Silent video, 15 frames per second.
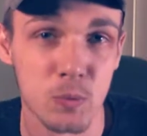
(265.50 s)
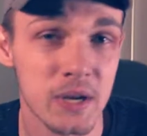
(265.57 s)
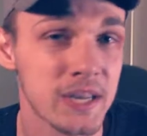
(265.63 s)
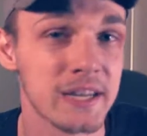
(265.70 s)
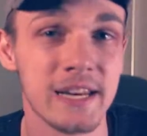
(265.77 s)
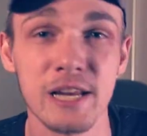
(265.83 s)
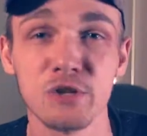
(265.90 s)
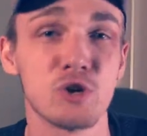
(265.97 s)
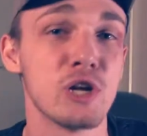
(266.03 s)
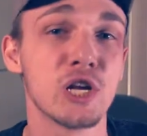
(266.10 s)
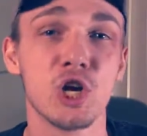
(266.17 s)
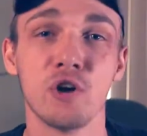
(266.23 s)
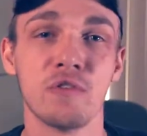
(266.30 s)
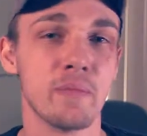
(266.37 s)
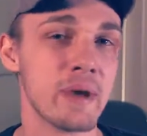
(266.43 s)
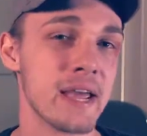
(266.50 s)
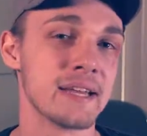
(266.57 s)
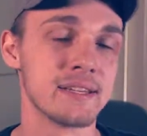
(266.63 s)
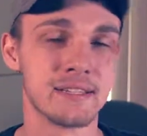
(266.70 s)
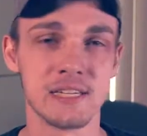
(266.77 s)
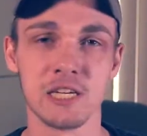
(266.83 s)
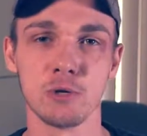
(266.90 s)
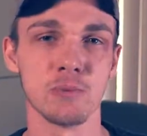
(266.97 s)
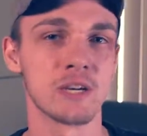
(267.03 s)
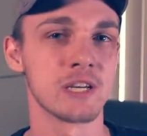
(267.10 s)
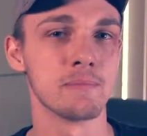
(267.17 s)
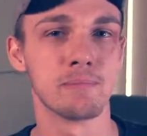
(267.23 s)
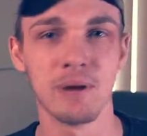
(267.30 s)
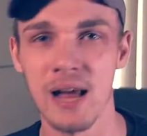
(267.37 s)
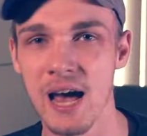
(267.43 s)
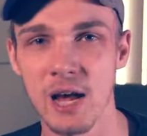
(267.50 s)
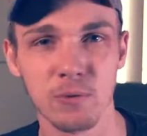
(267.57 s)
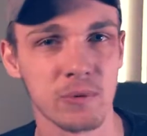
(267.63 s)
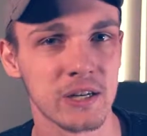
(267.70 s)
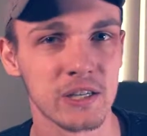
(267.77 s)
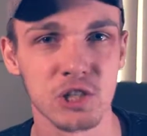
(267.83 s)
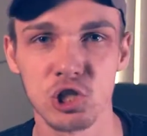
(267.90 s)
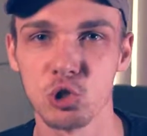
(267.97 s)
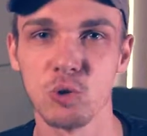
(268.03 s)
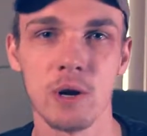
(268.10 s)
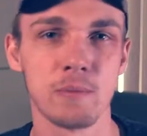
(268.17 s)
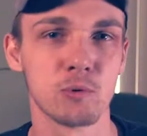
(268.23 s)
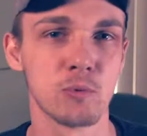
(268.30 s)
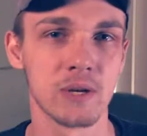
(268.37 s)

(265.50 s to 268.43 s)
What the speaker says: we can literally go from A to Z. We can plan, we can script,